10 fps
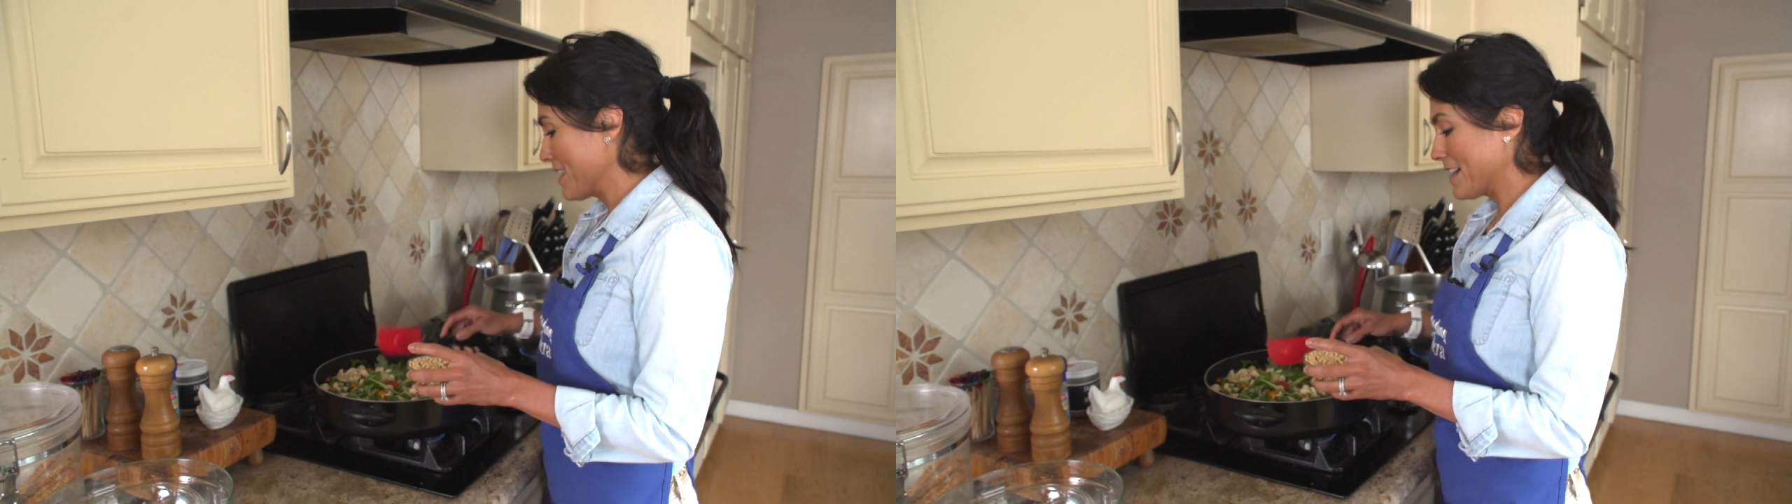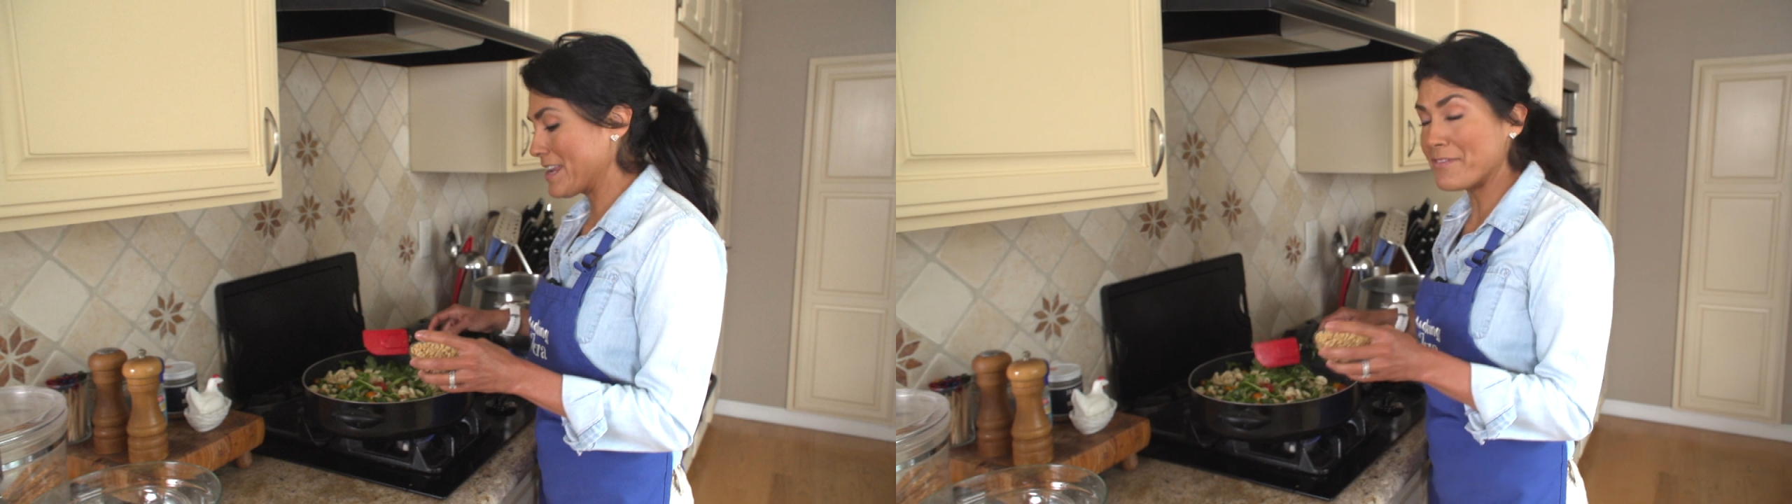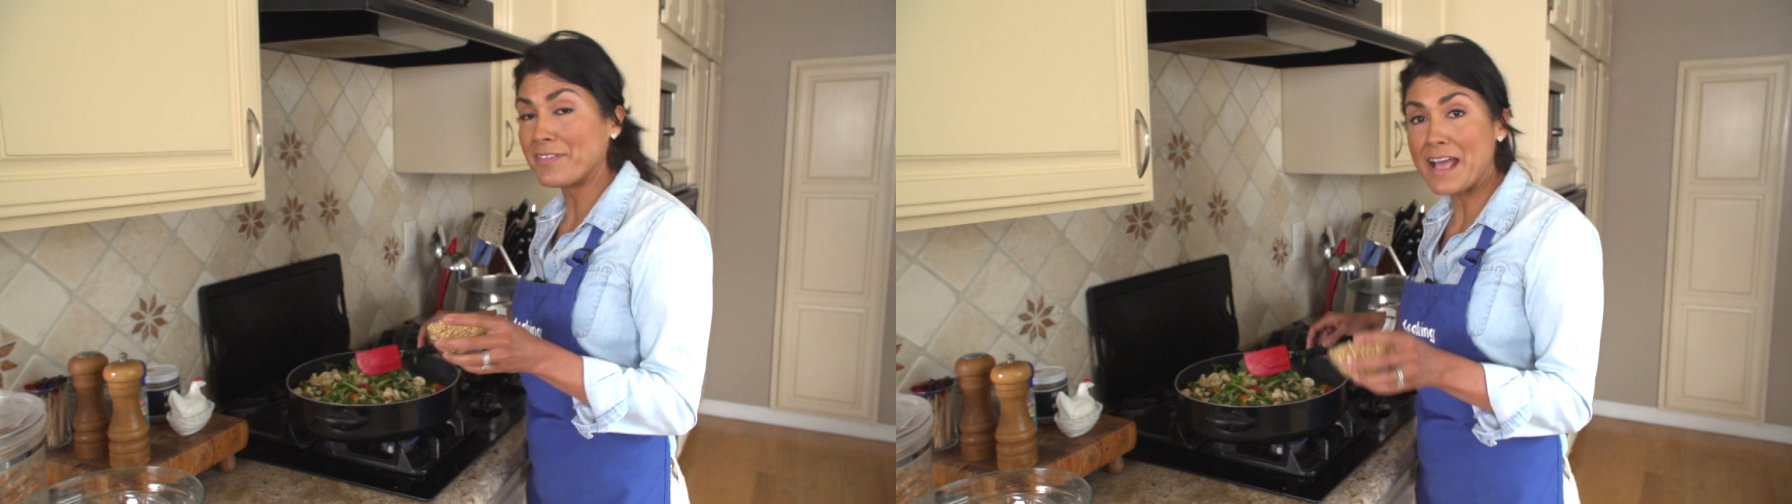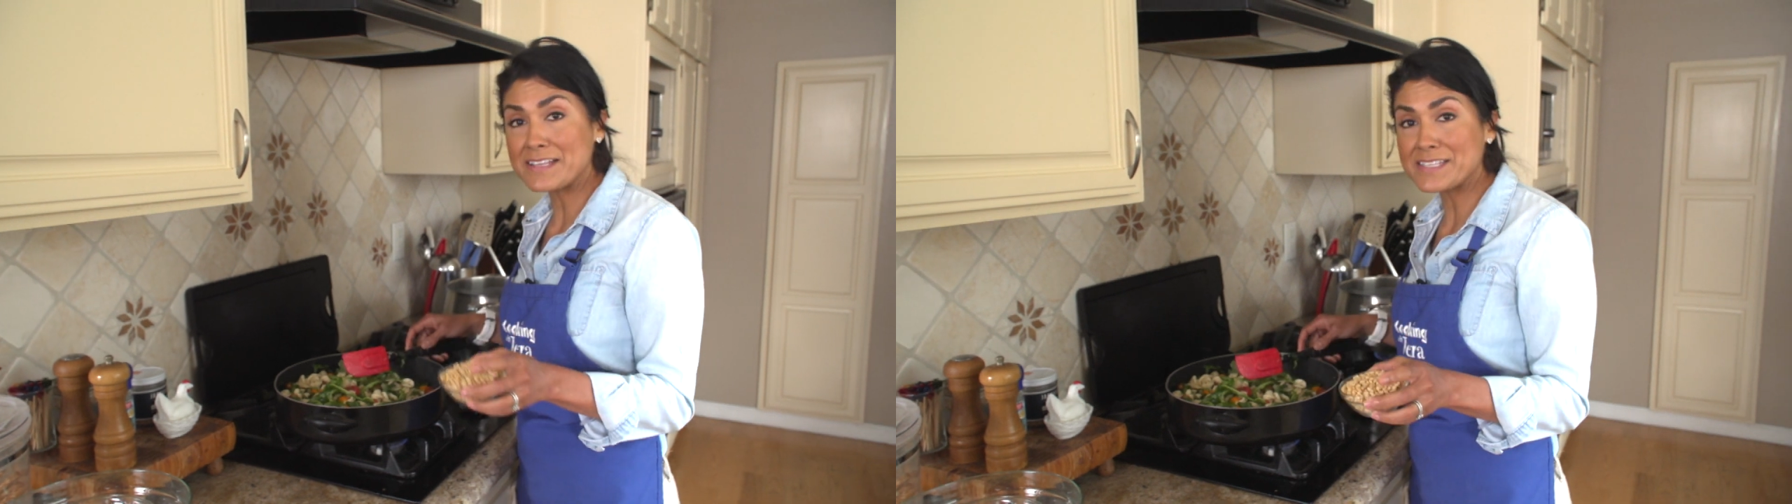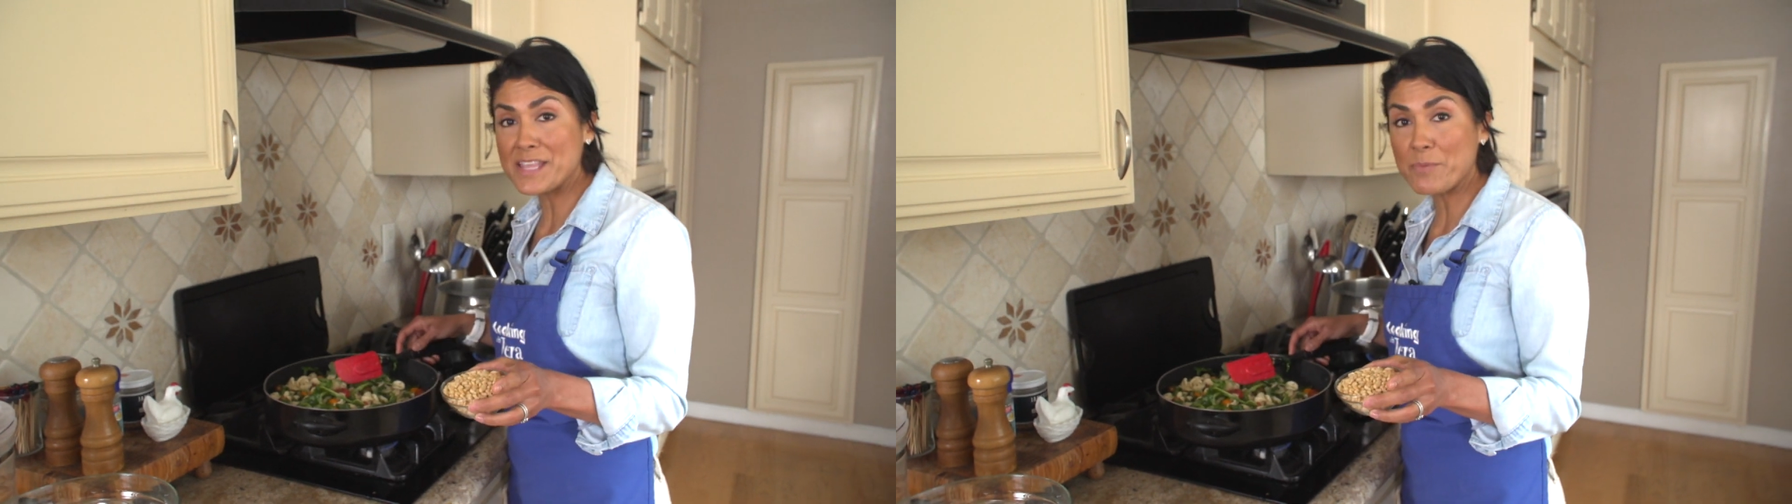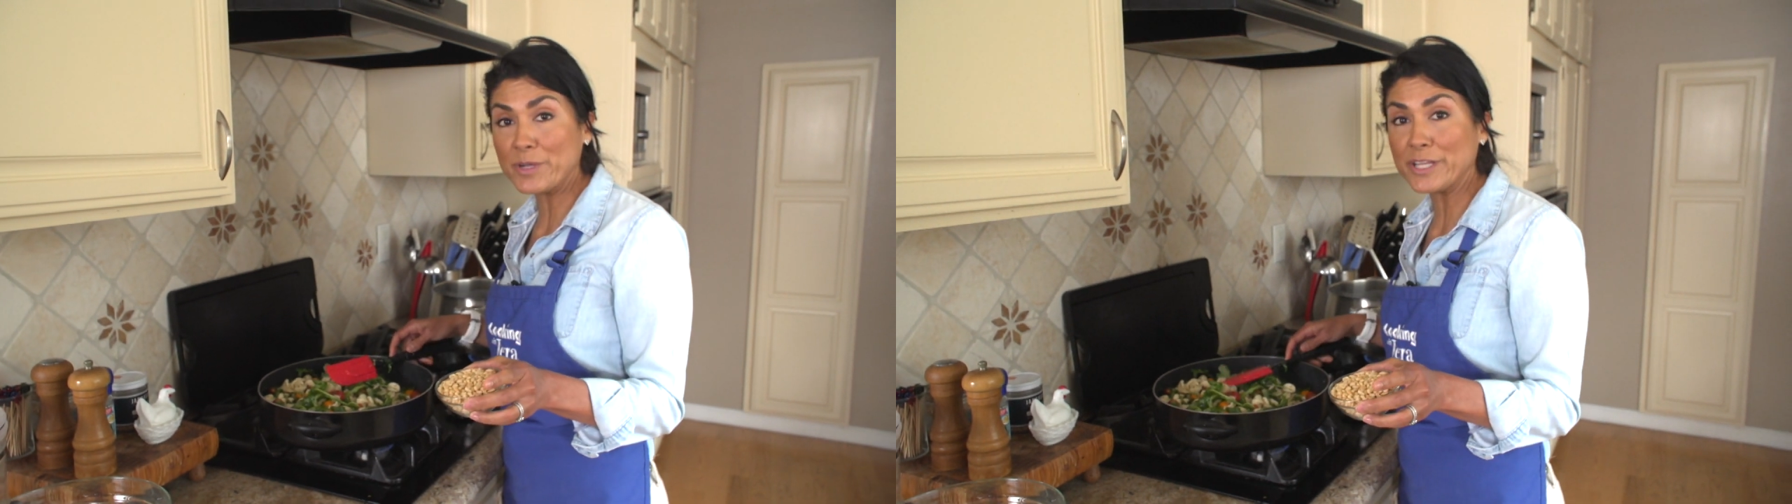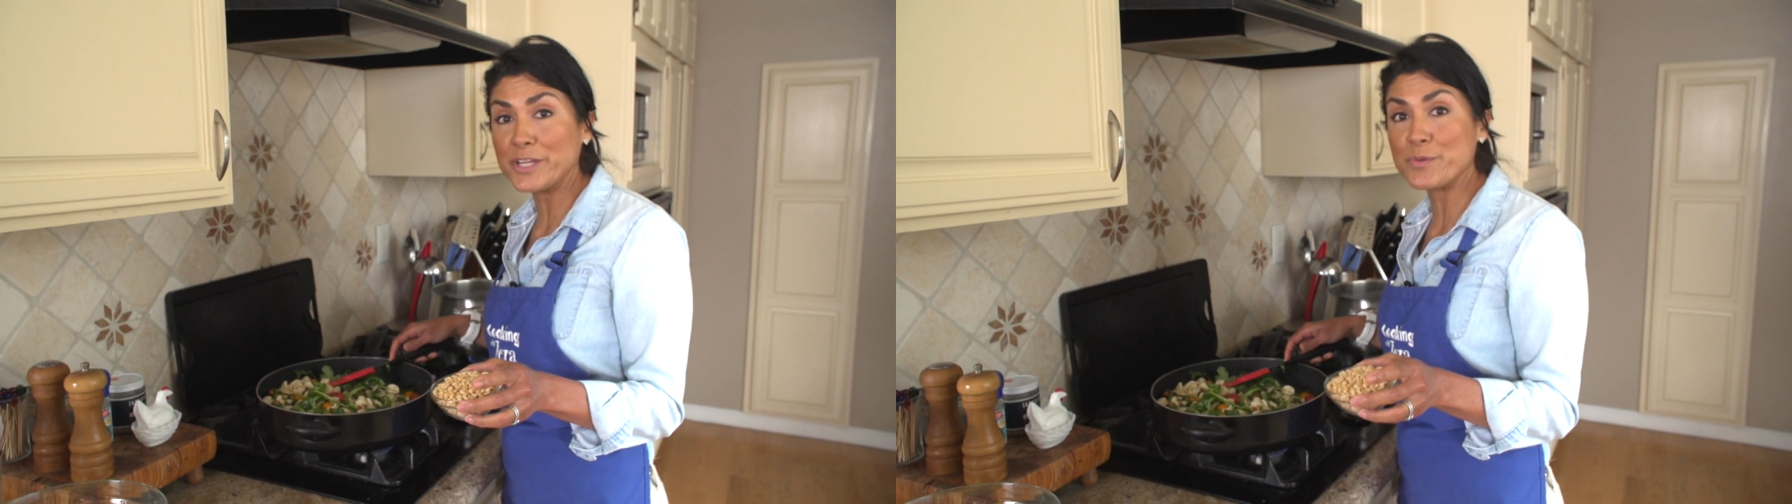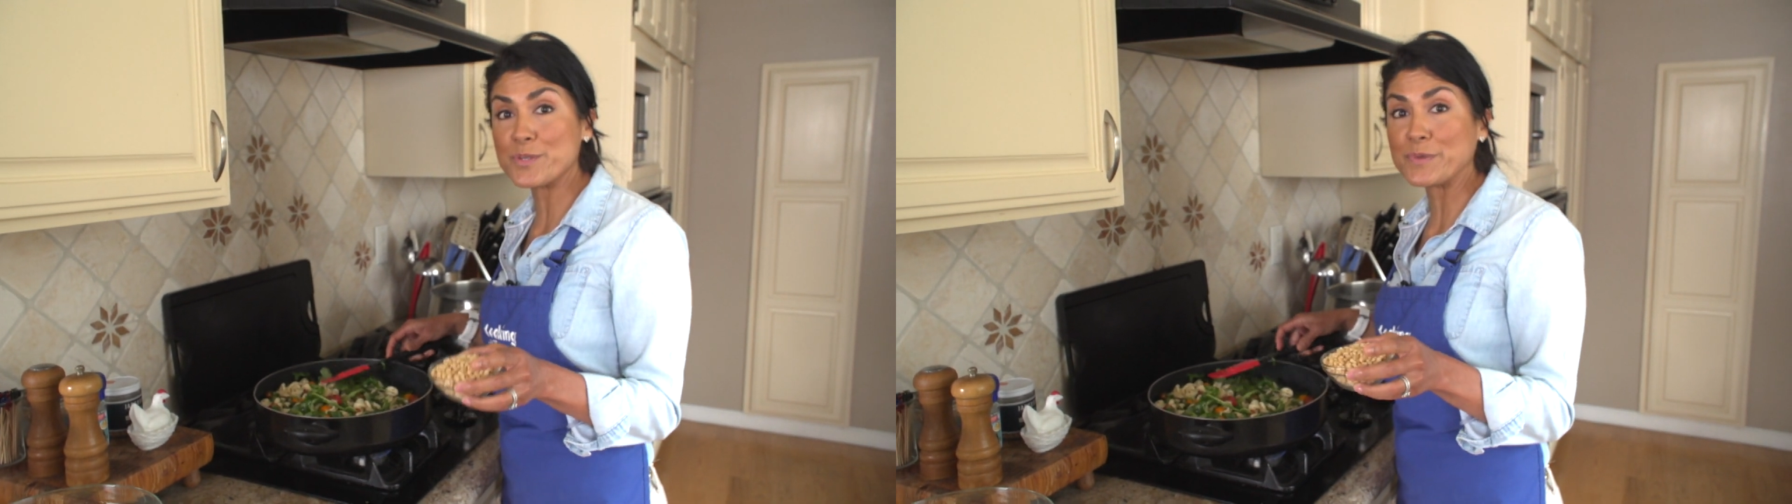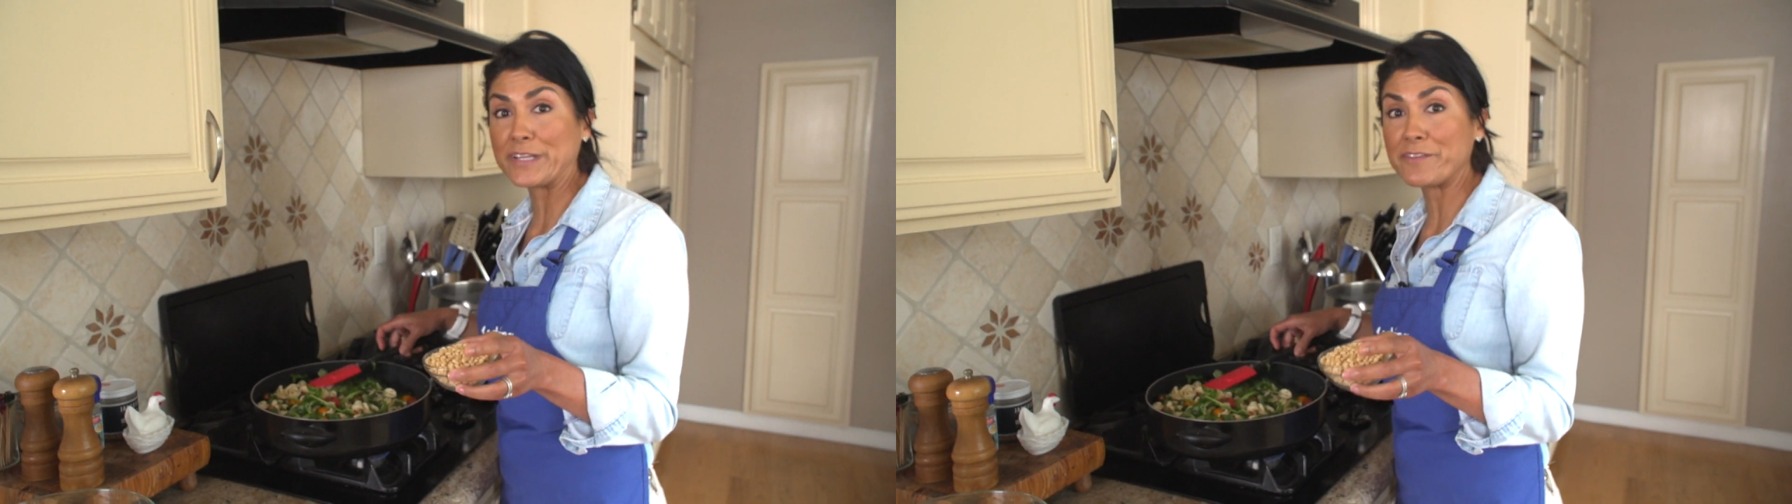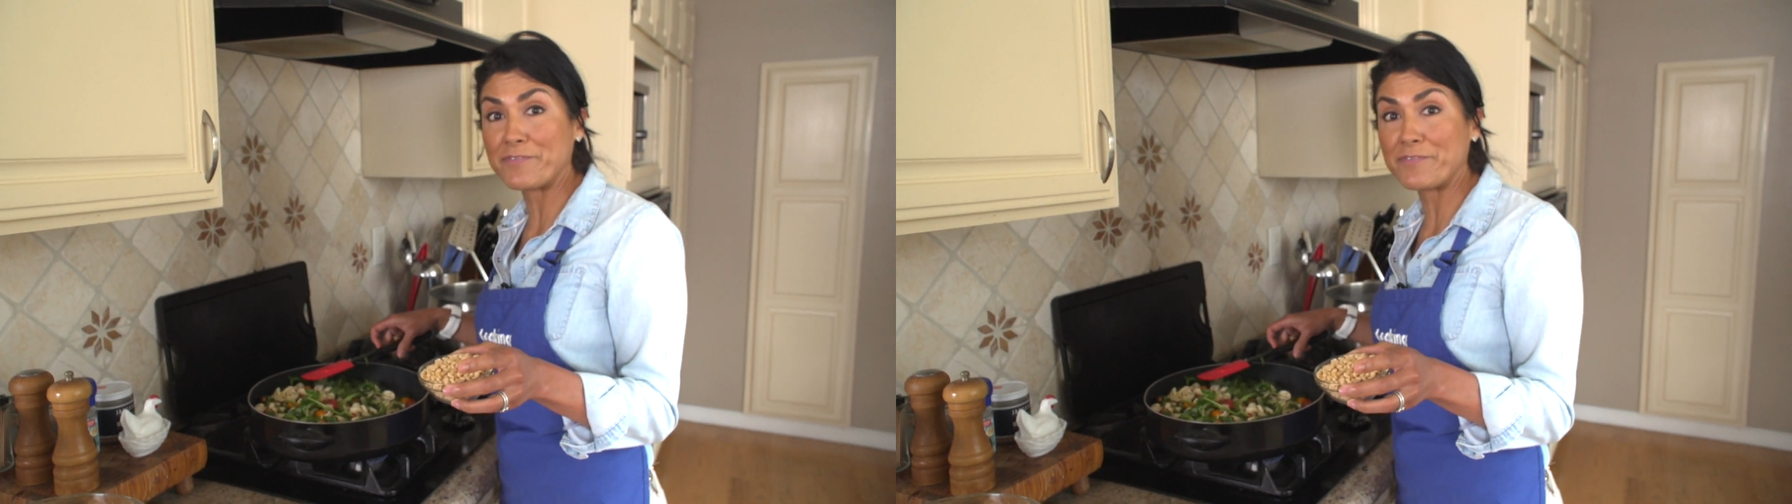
And now the last thing that we're gonna do is we're gonna